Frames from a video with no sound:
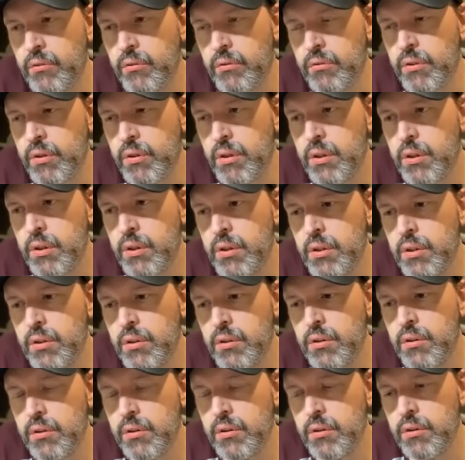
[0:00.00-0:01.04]
so
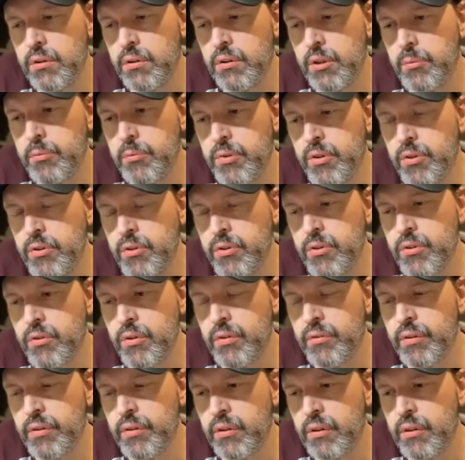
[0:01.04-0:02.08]
I'm
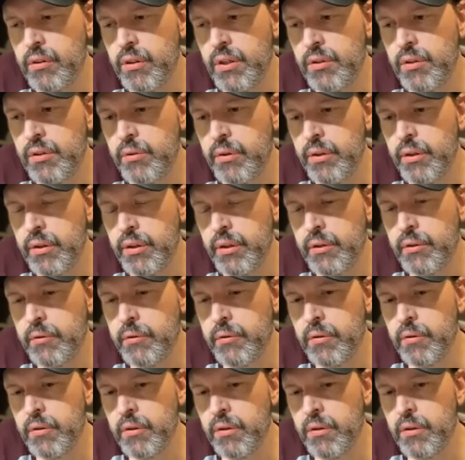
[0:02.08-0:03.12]
sure you're grieving a lot
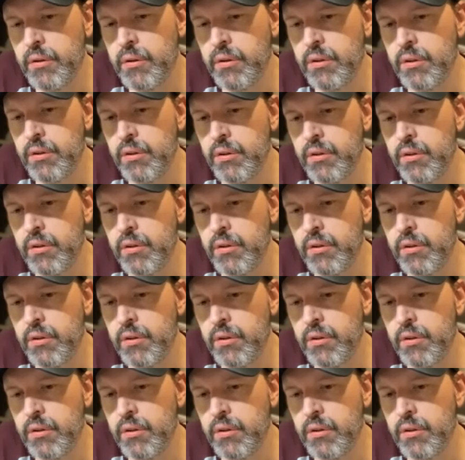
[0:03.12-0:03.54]
right now.